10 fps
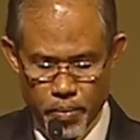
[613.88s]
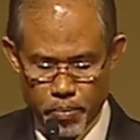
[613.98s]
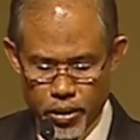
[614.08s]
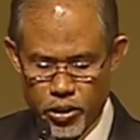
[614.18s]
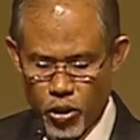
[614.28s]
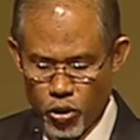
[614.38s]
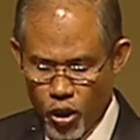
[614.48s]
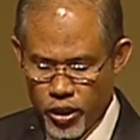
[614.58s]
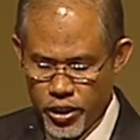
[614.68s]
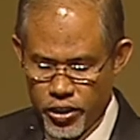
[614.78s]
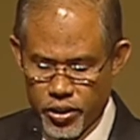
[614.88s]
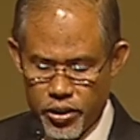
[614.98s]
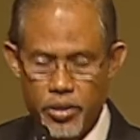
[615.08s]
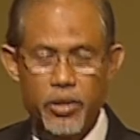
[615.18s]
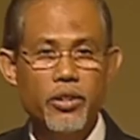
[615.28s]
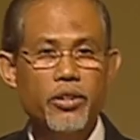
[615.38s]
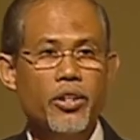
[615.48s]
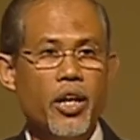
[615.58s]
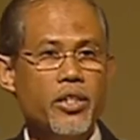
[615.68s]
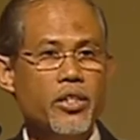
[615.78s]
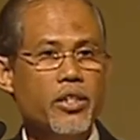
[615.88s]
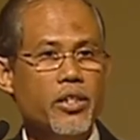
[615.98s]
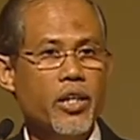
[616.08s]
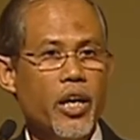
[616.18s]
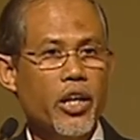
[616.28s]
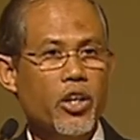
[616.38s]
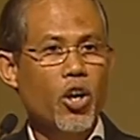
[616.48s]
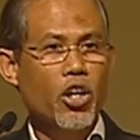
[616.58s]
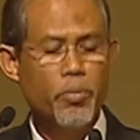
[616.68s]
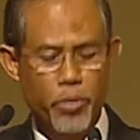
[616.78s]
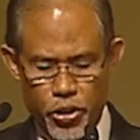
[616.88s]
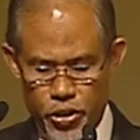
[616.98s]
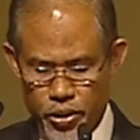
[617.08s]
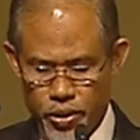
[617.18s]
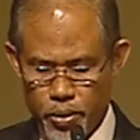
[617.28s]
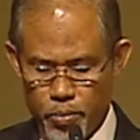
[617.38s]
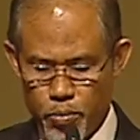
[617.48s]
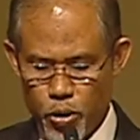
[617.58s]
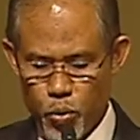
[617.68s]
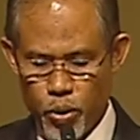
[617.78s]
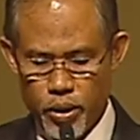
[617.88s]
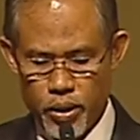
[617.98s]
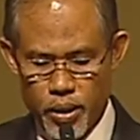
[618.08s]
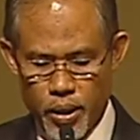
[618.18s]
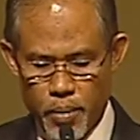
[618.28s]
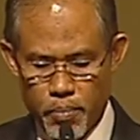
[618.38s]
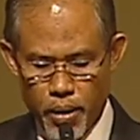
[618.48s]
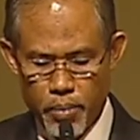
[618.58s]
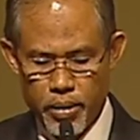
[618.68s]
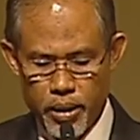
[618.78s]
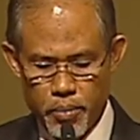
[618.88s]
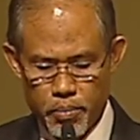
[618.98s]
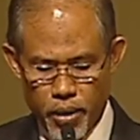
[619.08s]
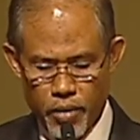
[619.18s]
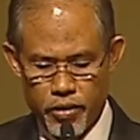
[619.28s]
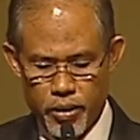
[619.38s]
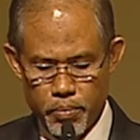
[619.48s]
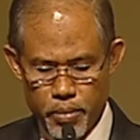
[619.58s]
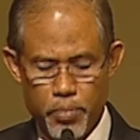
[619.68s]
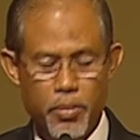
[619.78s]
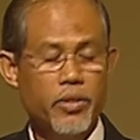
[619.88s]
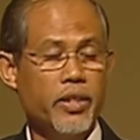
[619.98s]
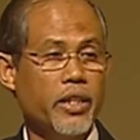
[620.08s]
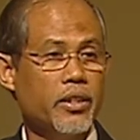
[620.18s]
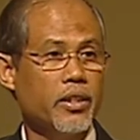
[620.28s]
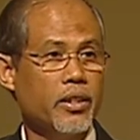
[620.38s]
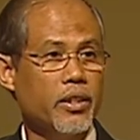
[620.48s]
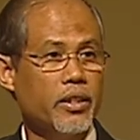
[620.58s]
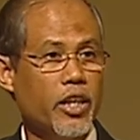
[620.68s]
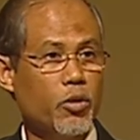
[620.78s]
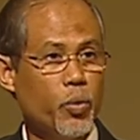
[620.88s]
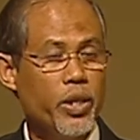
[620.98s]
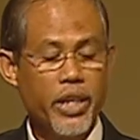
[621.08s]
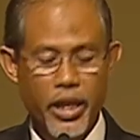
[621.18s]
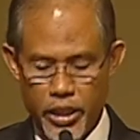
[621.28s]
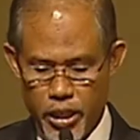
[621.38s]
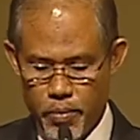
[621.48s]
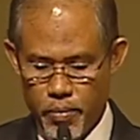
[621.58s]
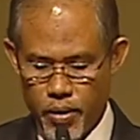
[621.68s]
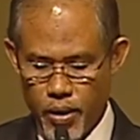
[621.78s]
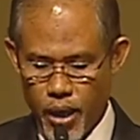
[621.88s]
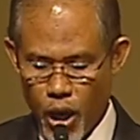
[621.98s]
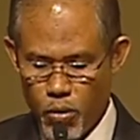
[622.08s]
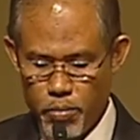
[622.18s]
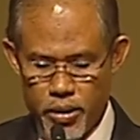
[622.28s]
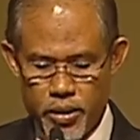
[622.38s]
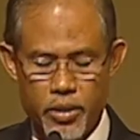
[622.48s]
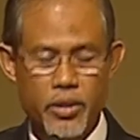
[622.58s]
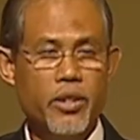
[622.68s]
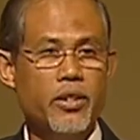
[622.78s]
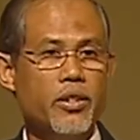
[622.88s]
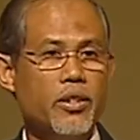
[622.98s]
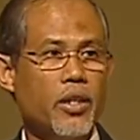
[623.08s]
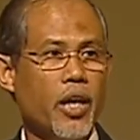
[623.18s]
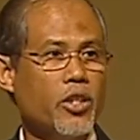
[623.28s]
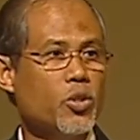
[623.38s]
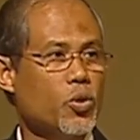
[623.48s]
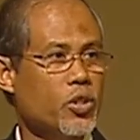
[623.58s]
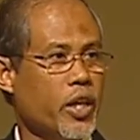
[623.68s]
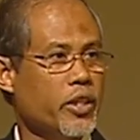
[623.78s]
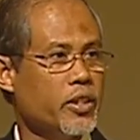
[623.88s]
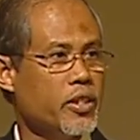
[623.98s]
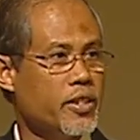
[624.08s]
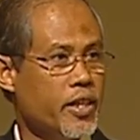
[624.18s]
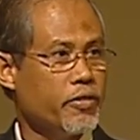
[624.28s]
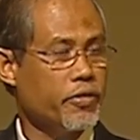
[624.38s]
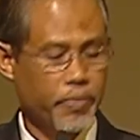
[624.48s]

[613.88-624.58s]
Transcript: built on knowledge, trust, and collaboration between public, private, people sector that we can keep our businesses and society safe.